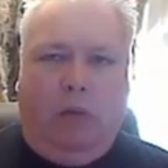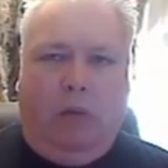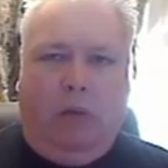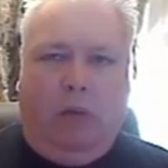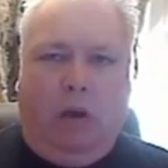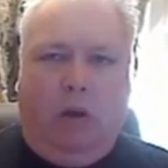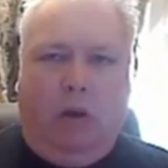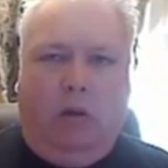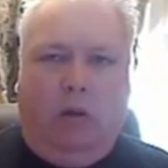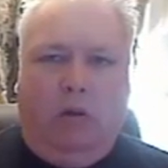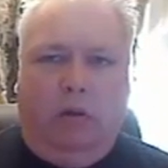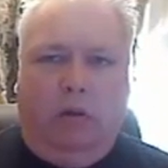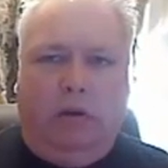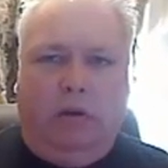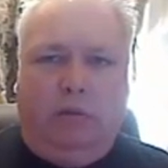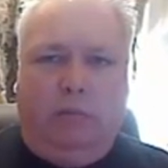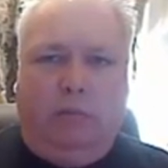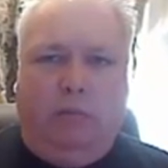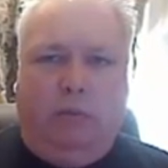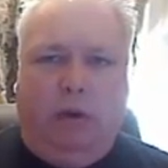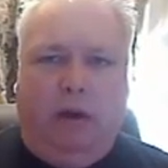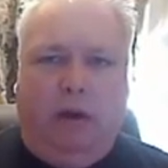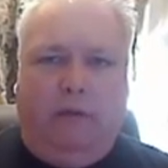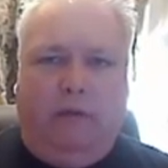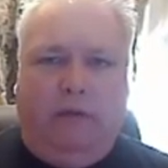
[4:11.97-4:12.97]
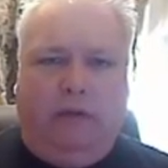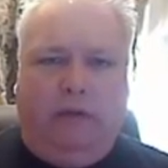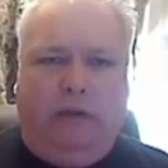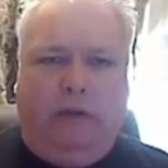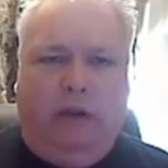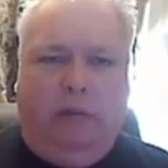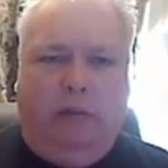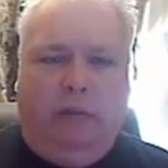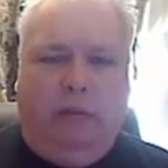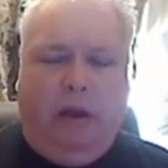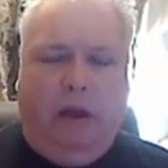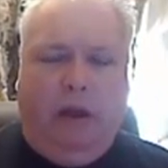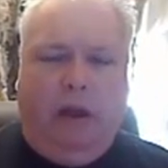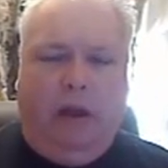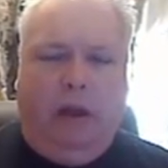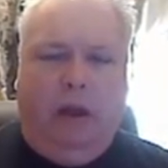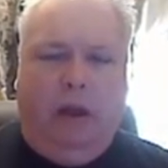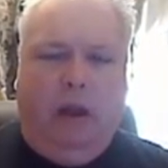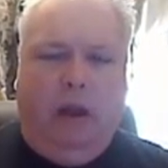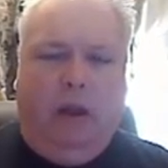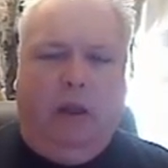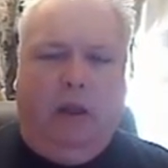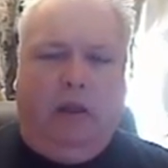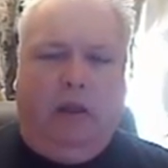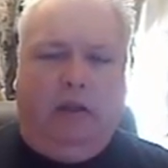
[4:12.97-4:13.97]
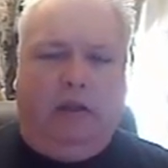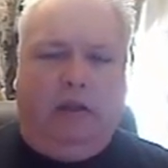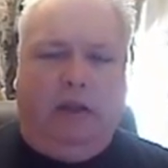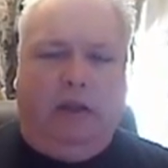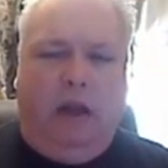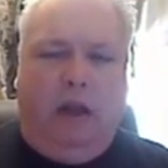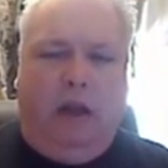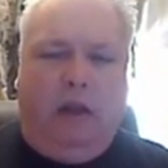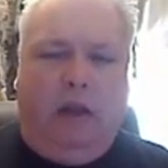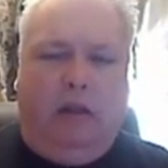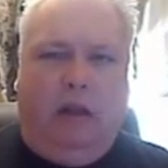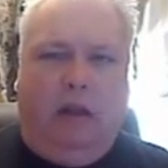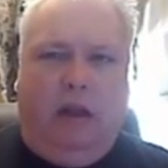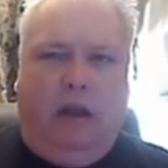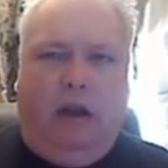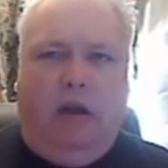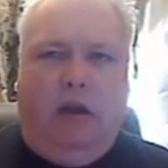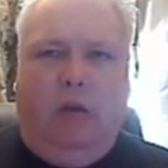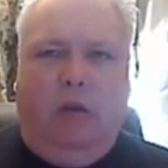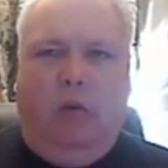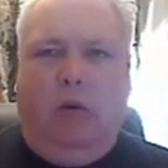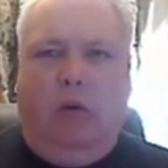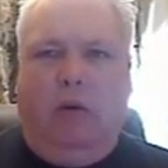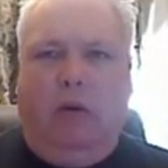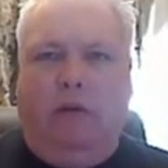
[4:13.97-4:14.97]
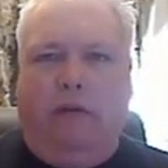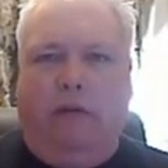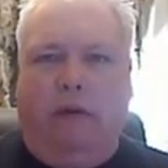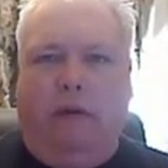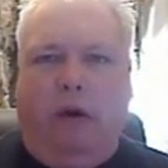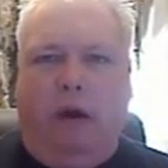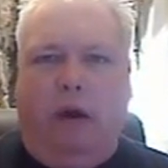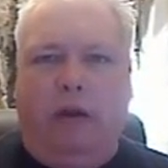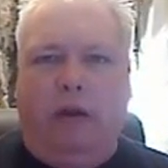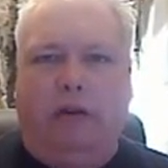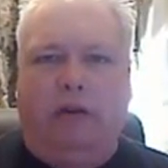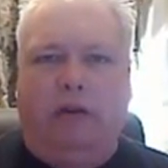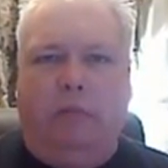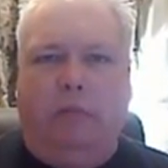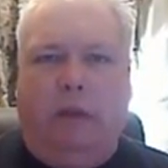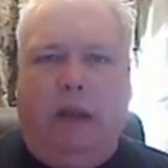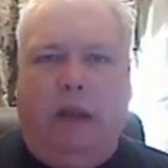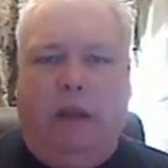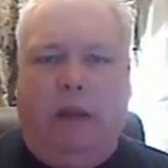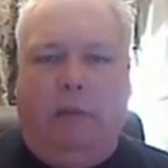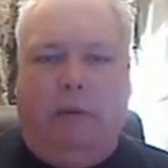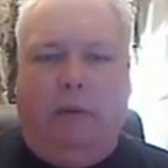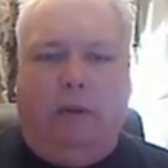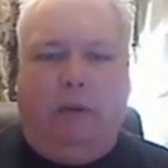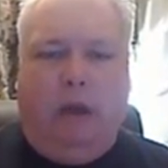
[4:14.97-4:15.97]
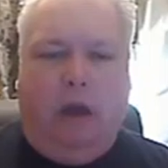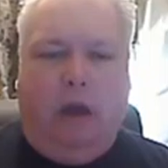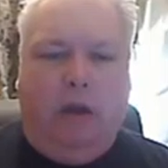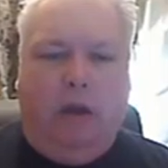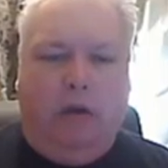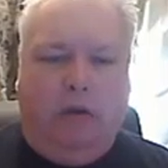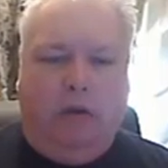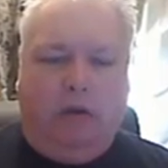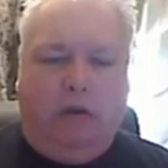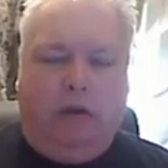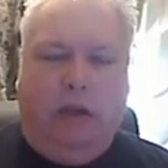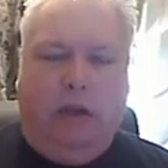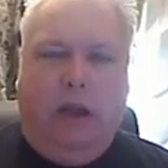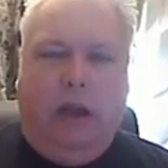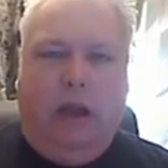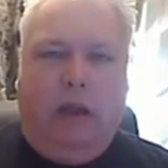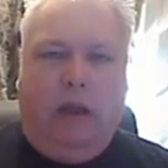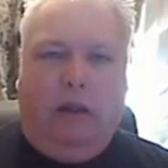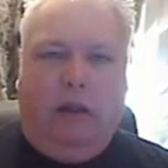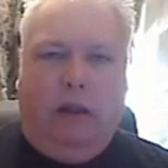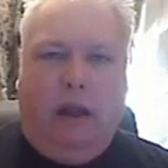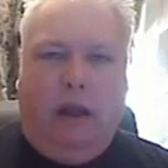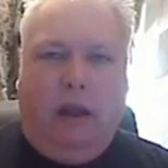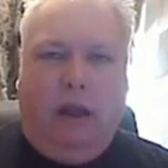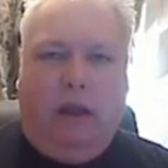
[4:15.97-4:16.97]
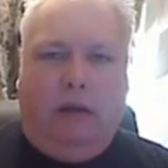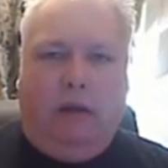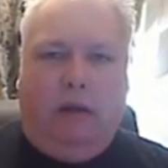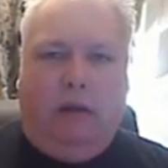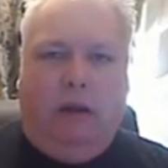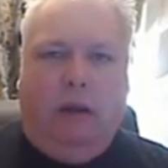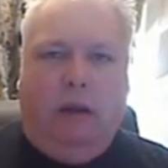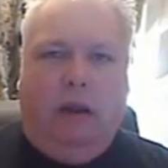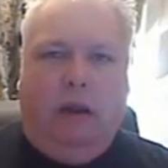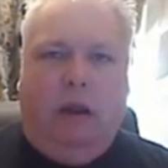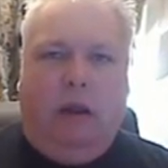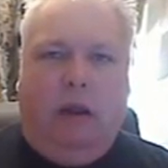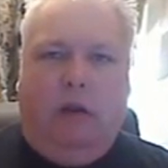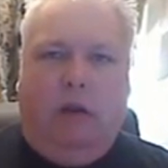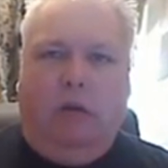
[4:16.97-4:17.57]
What I want to do is preface it by saying that in order for us to be able to understand that,